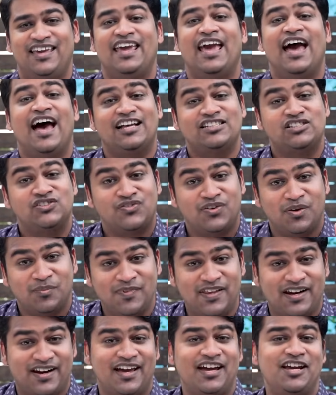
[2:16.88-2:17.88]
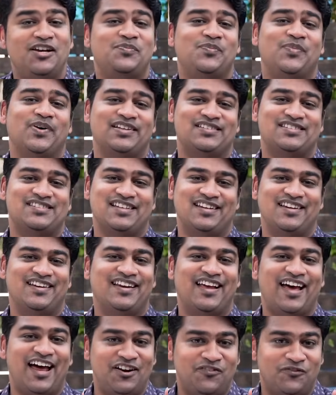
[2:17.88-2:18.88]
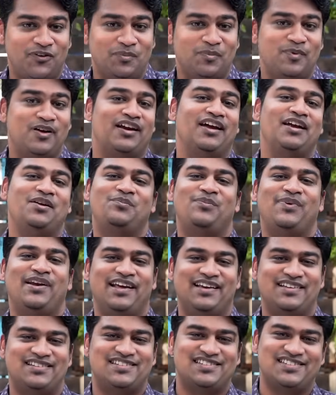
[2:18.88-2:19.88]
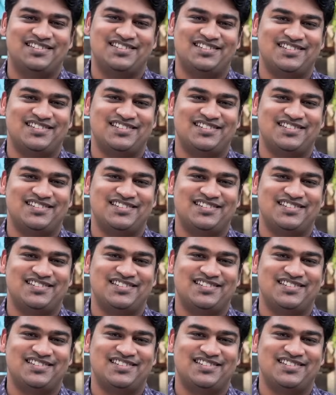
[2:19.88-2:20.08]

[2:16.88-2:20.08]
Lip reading: He asked from the right person and from the right place.